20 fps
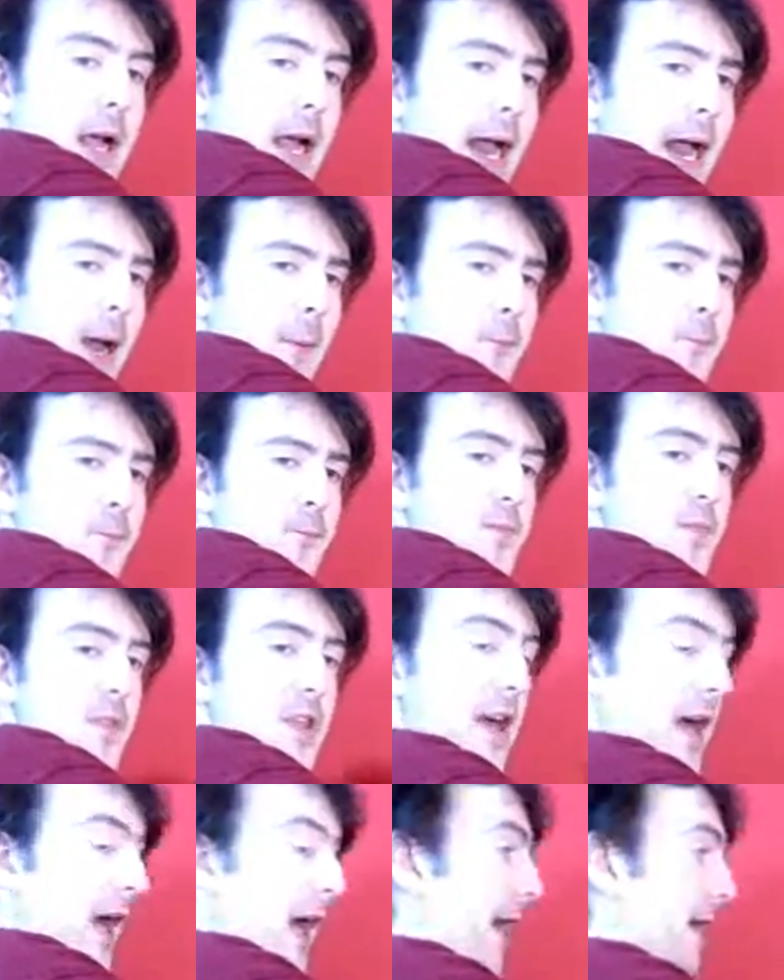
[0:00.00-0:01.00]
I
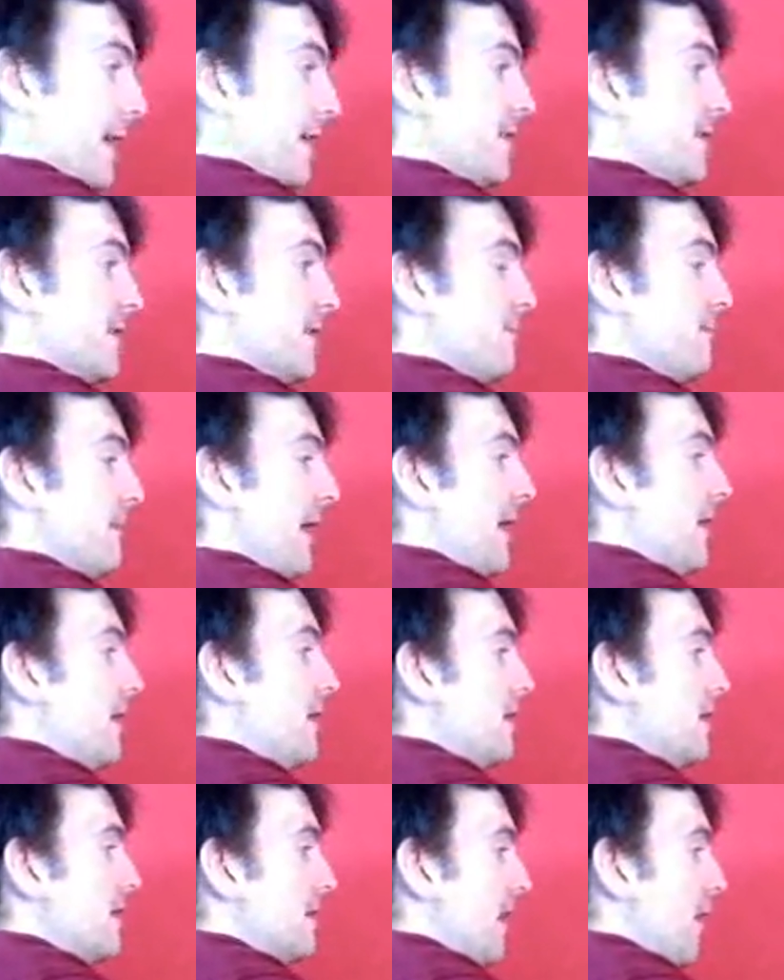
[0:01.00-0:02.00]
could just imagine.
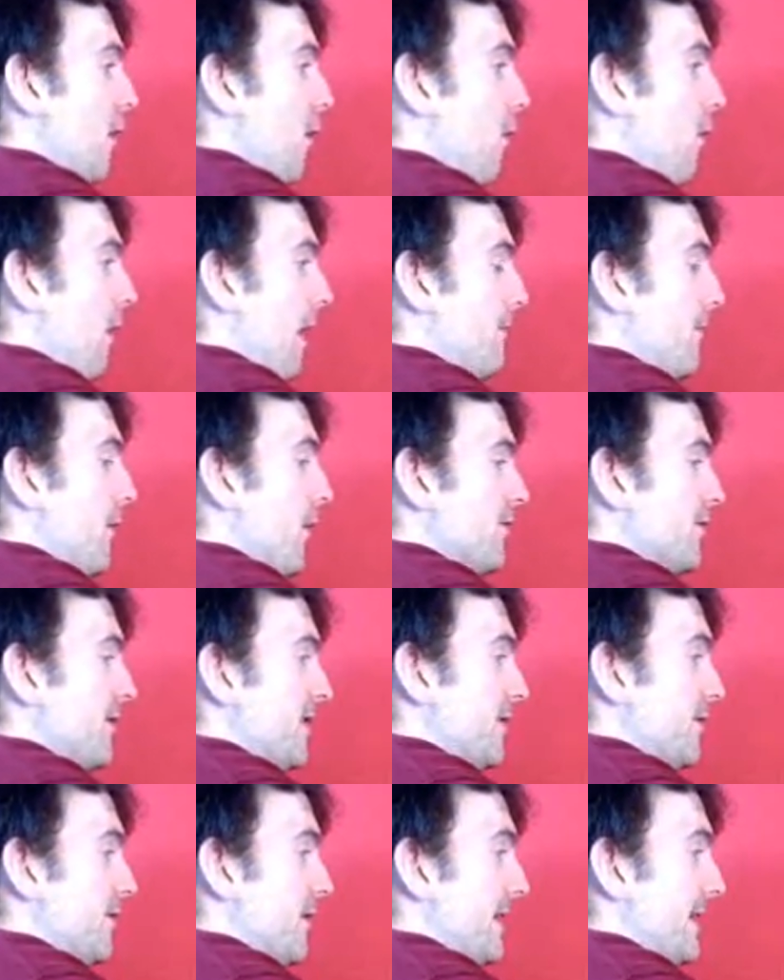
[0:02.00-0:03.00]
Oh, I'm not
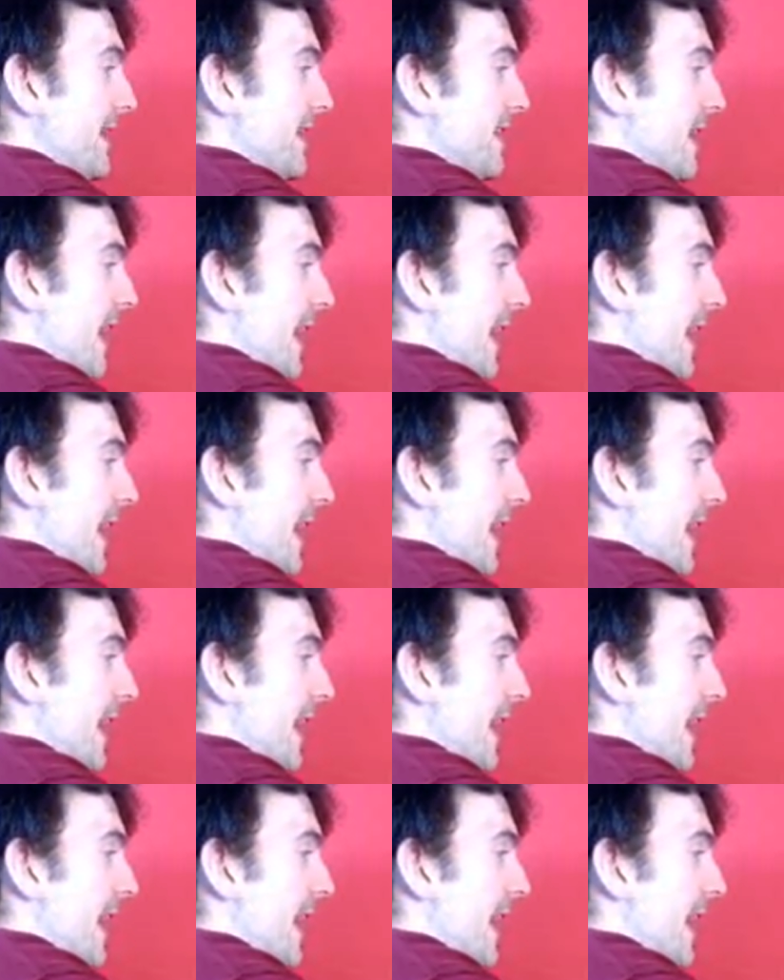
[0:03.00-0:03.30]
sure it's a good idea